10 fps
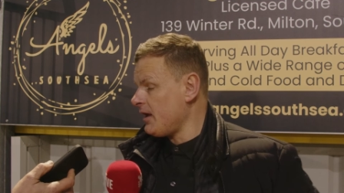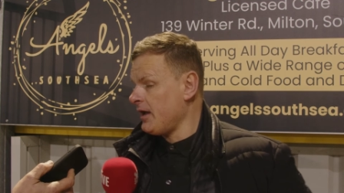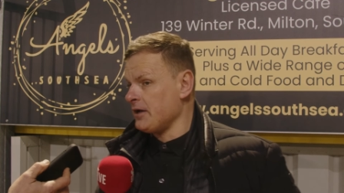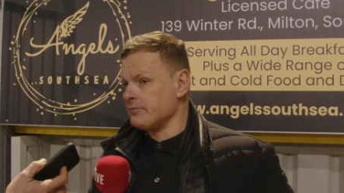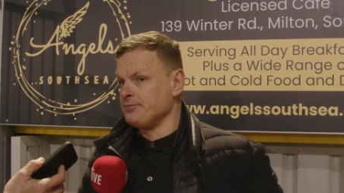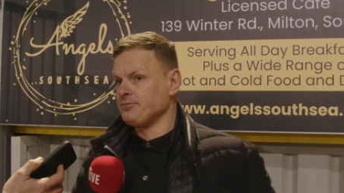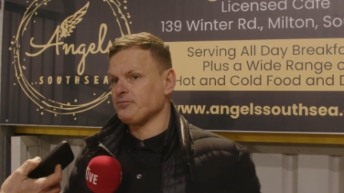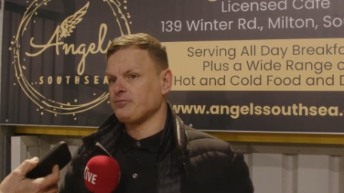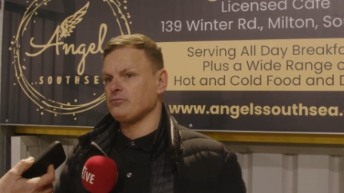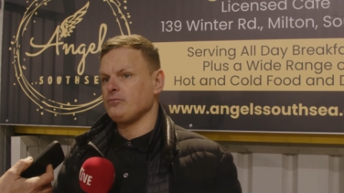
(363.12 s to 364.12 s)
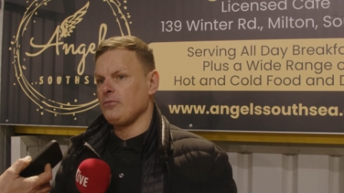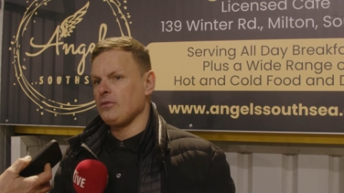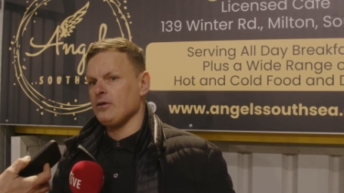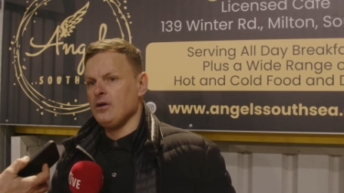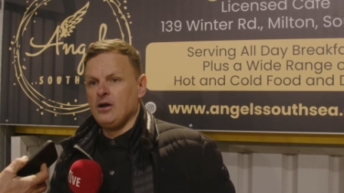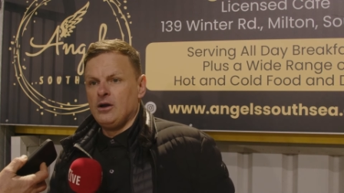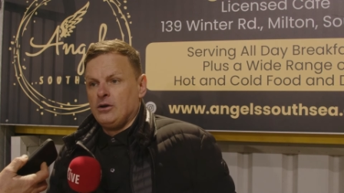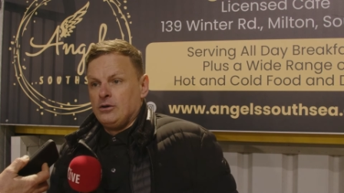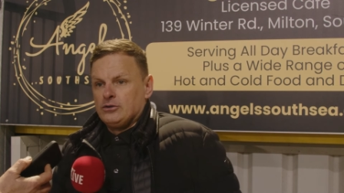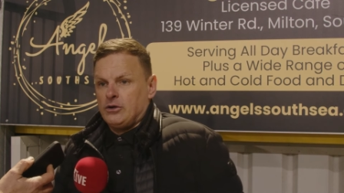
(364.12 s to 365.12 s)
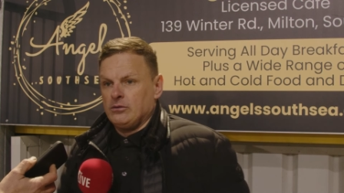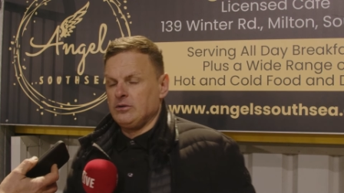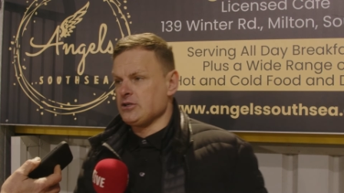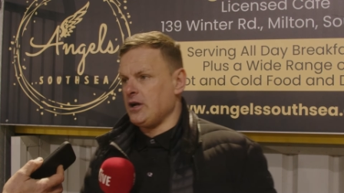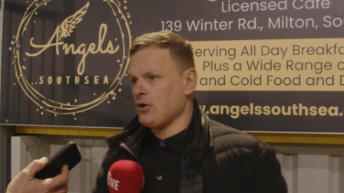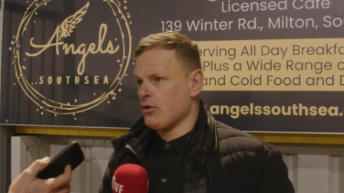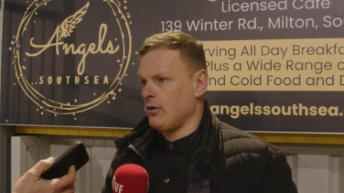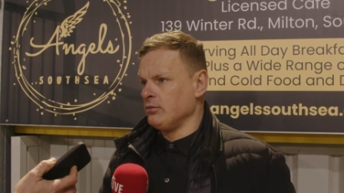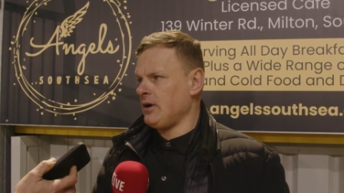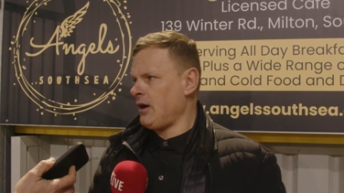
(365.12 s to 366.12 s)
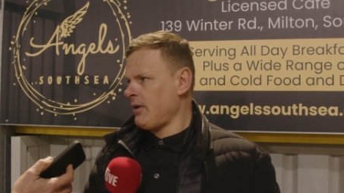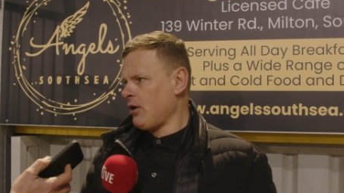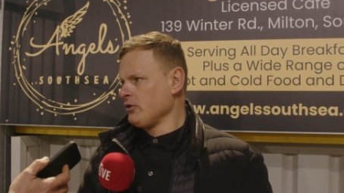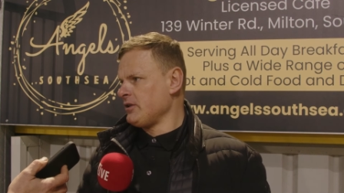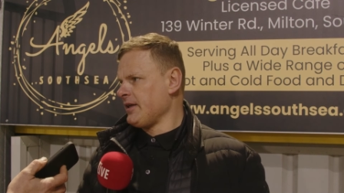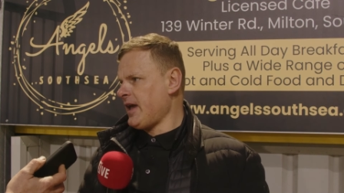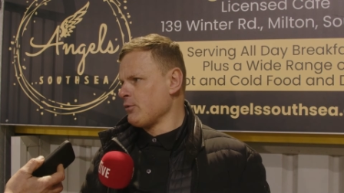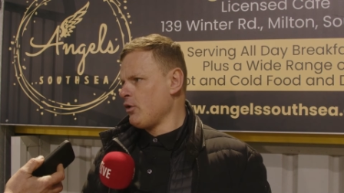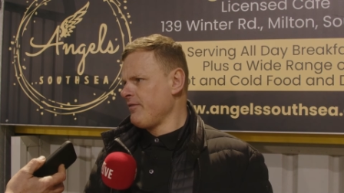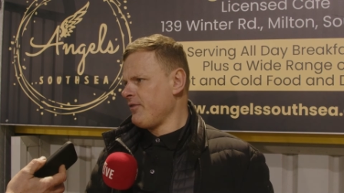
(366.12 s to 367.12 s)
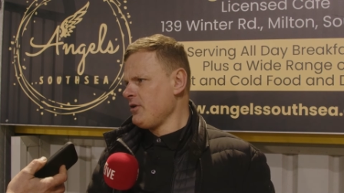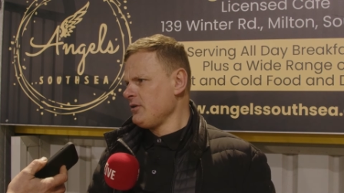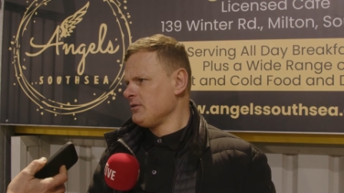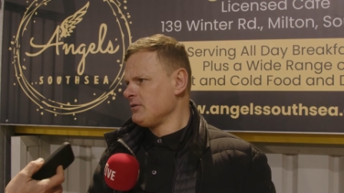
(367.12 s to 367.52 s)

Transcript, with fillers: Um, so, listen, I don't know how, how, long did the game go on for.